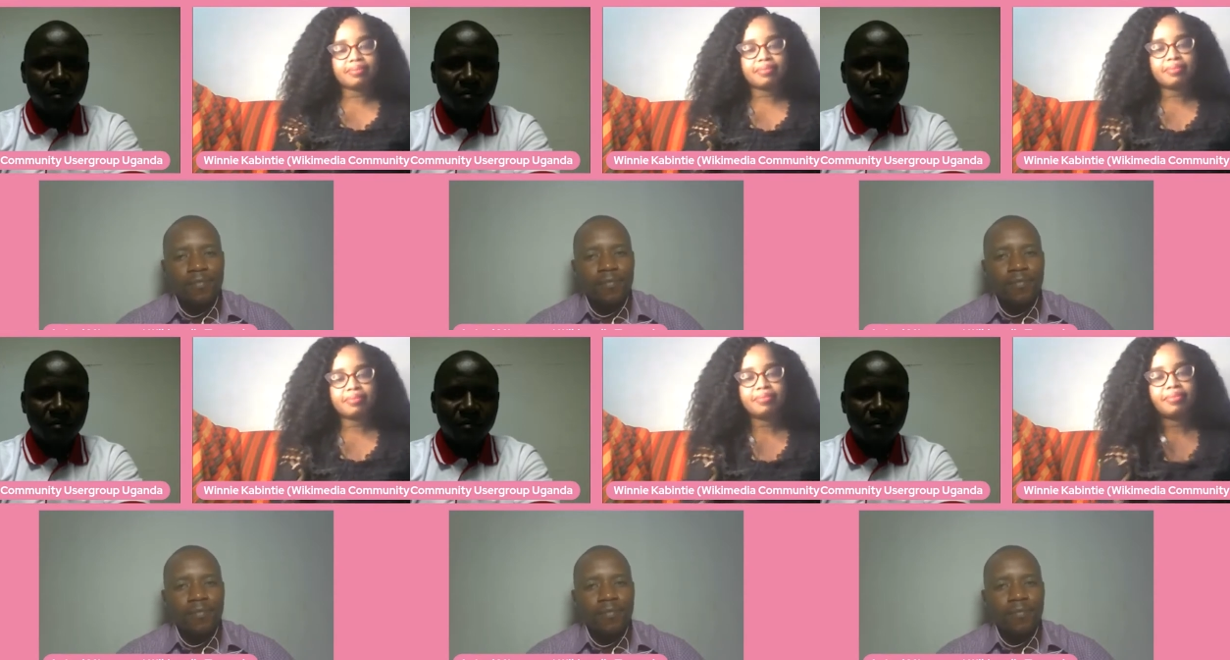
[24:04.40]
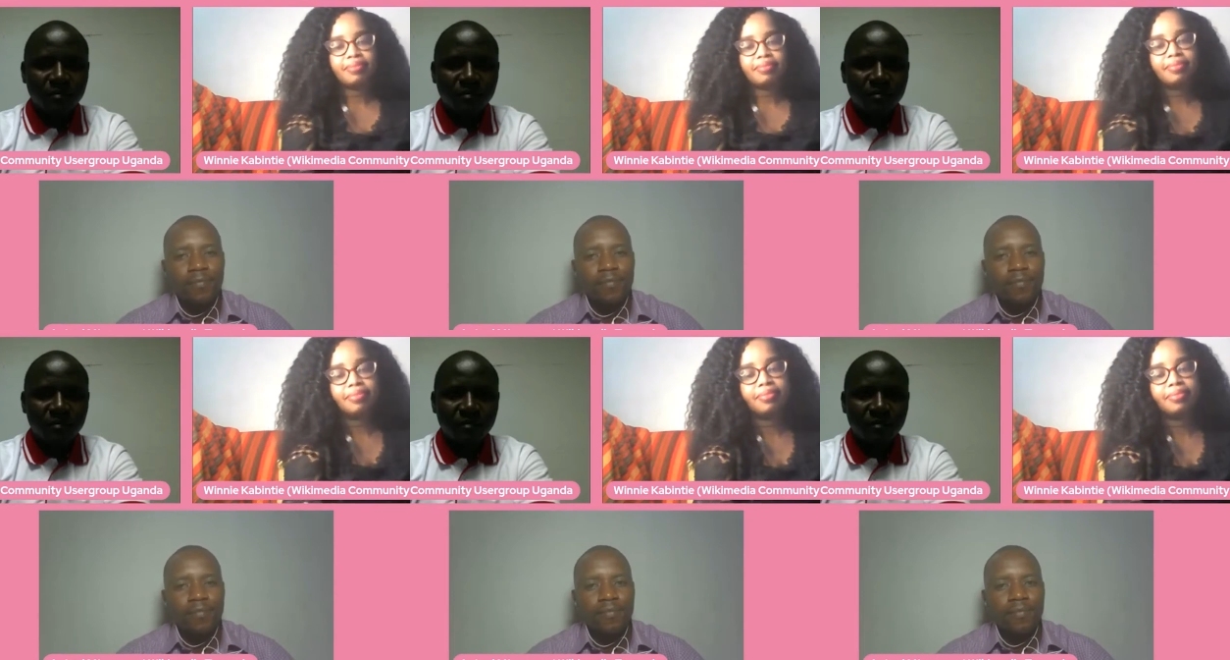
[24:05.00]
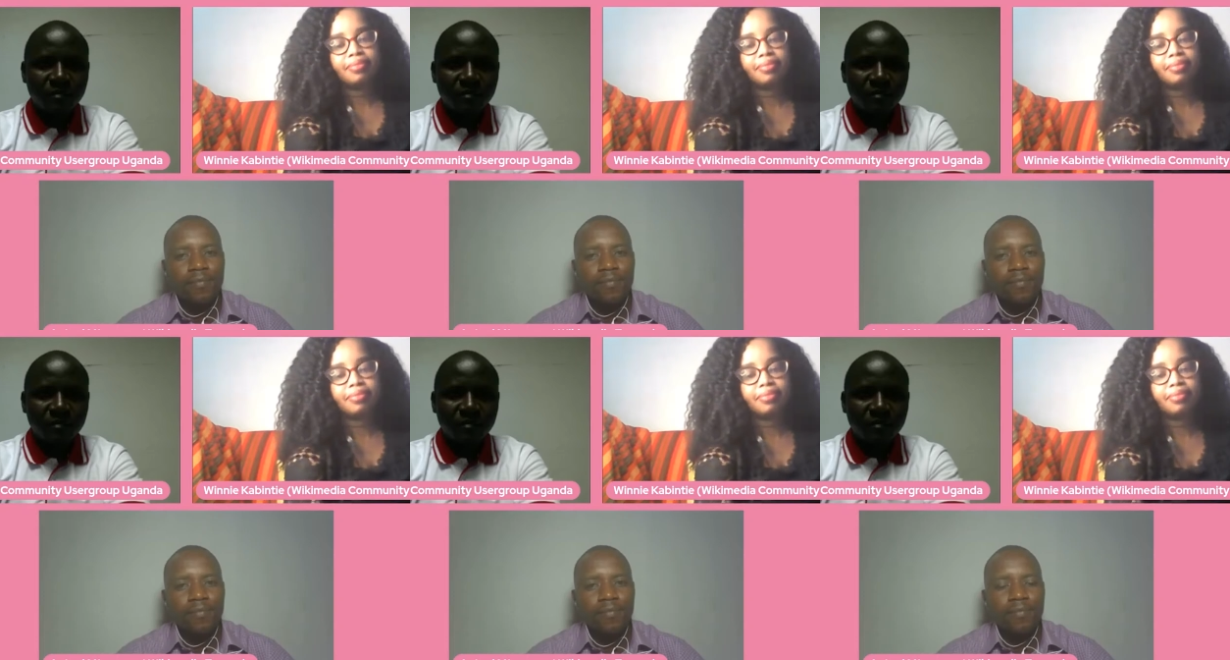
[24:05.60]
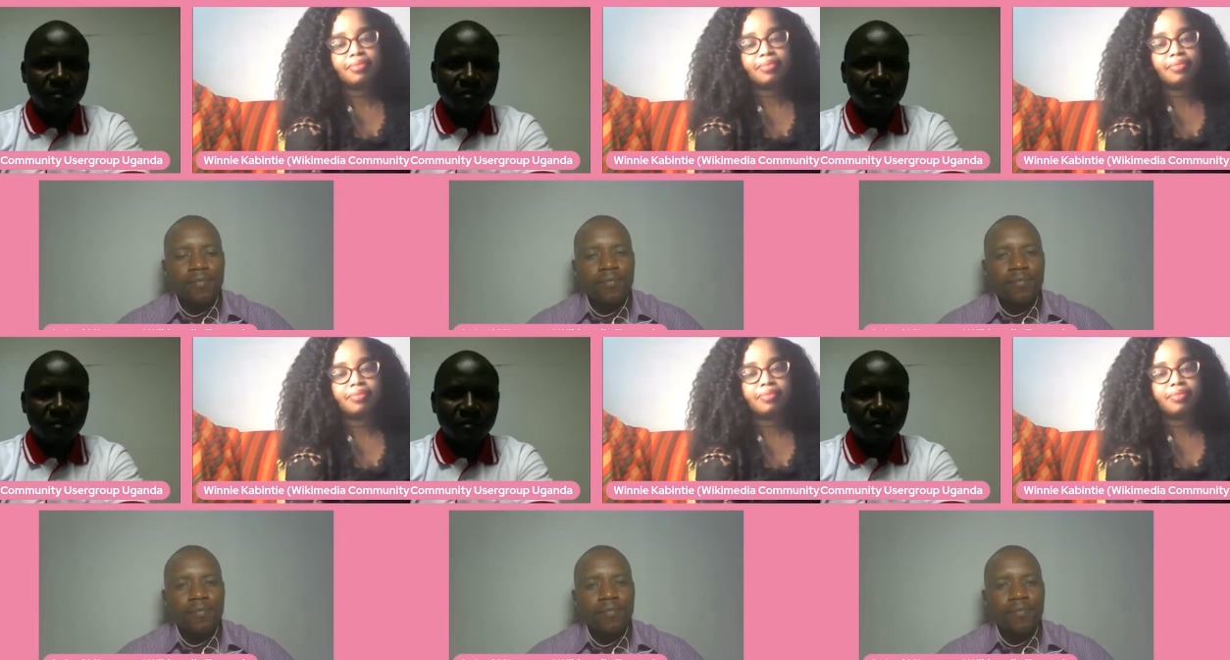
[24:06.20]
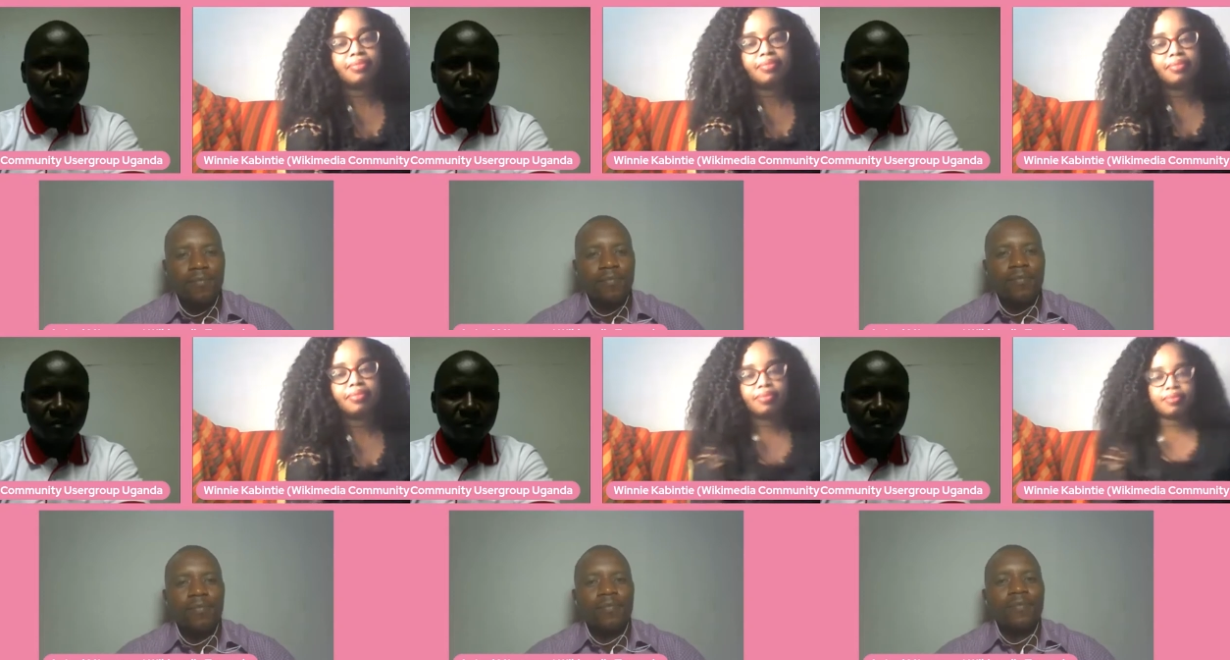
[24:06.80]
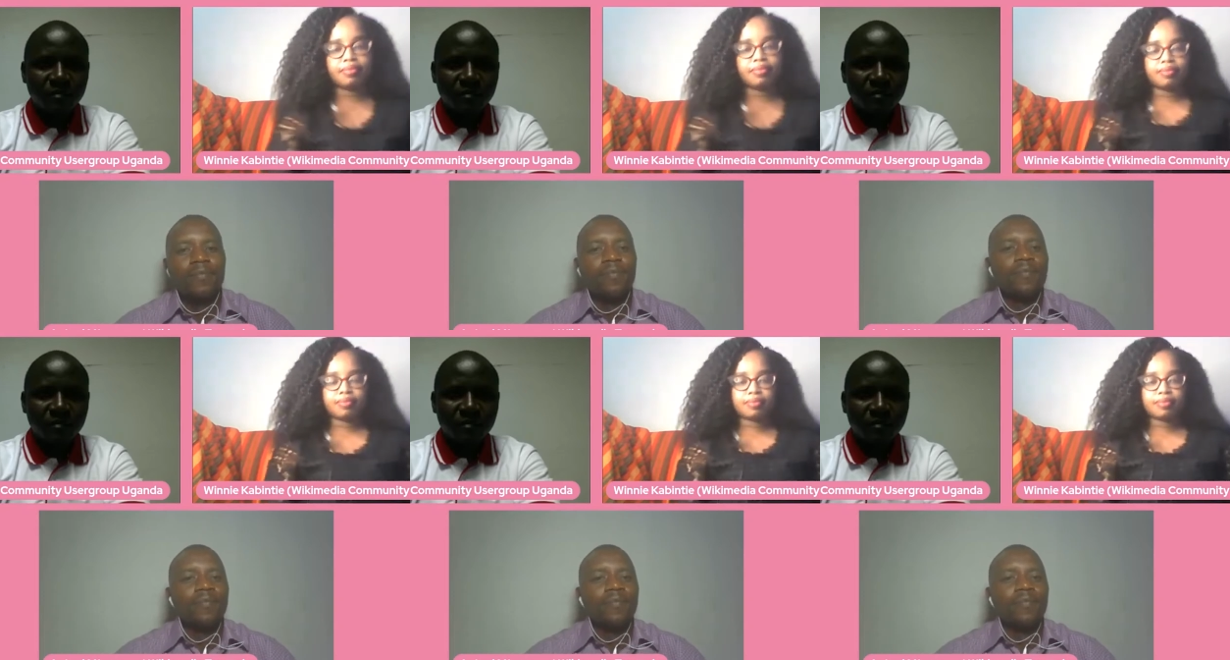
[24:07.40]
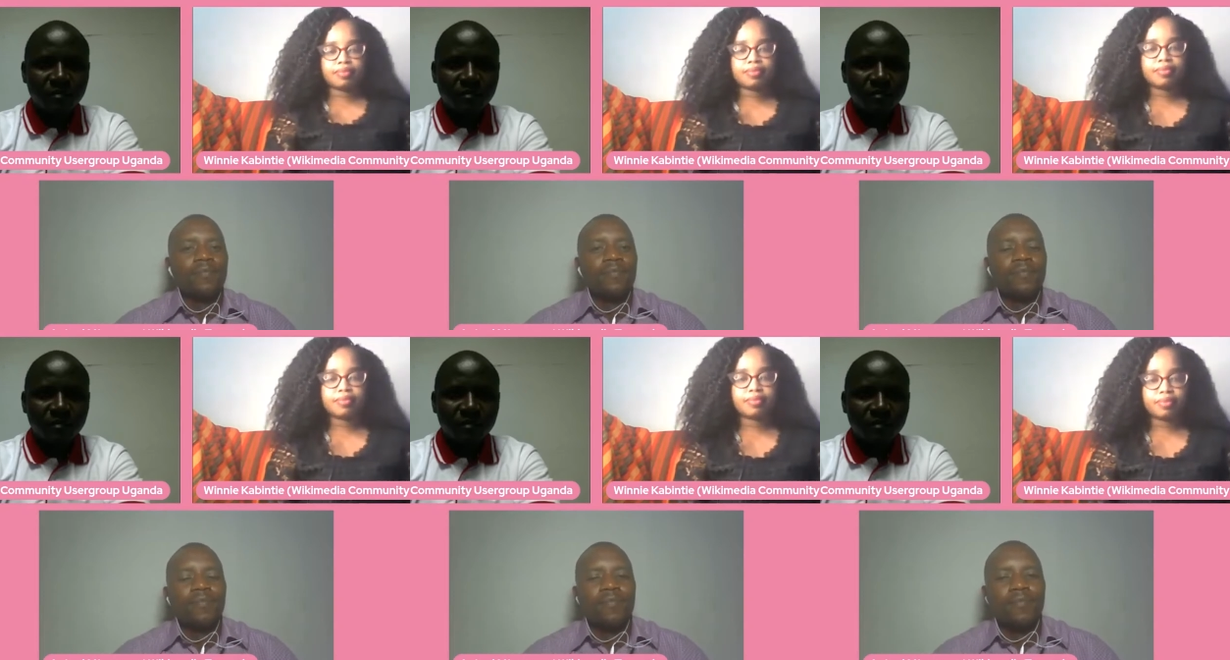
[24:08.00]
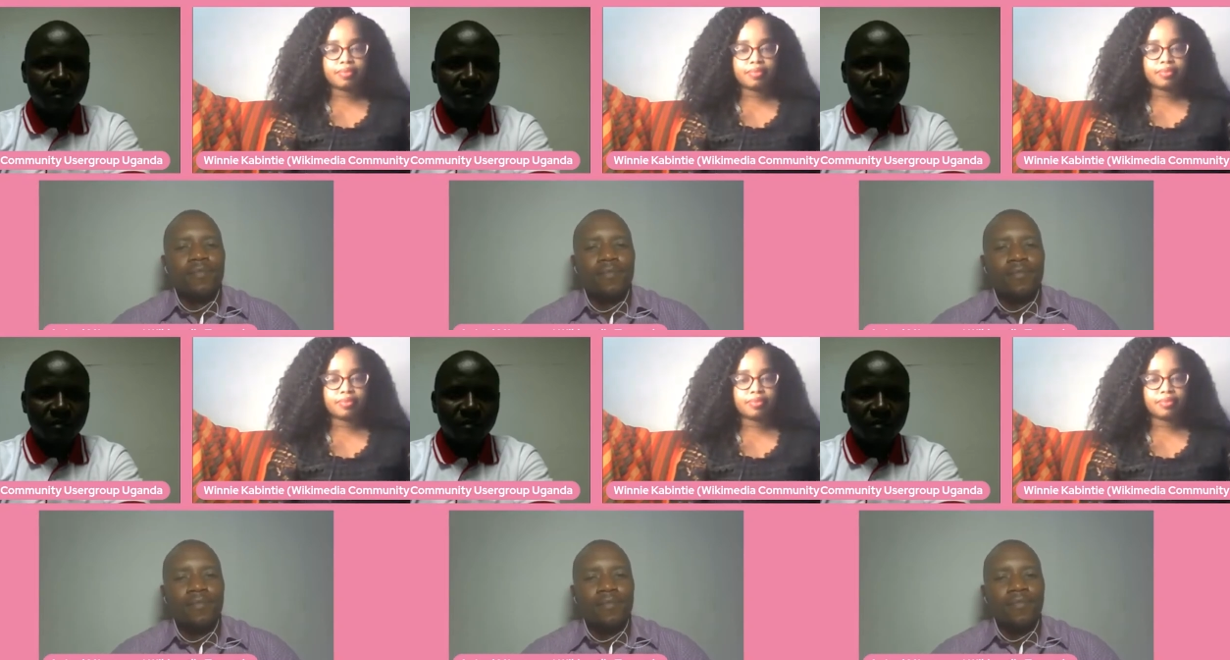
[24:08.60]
No one is speaking in this clip.